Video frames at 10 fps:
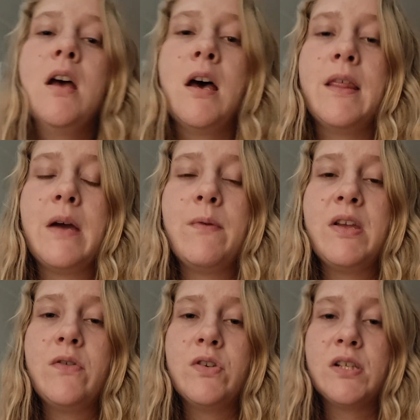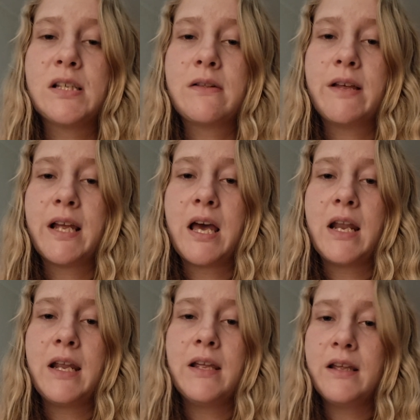That way you can just click
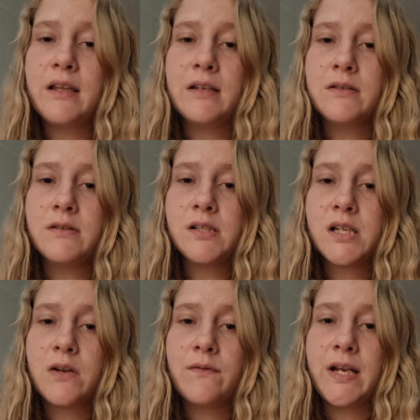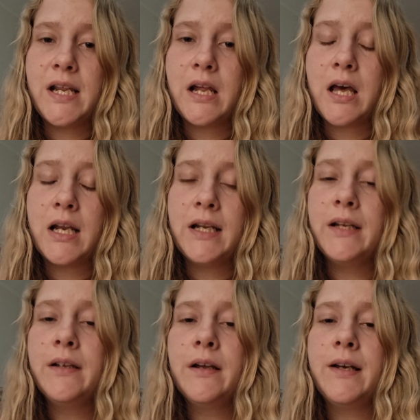on it and start reading on it.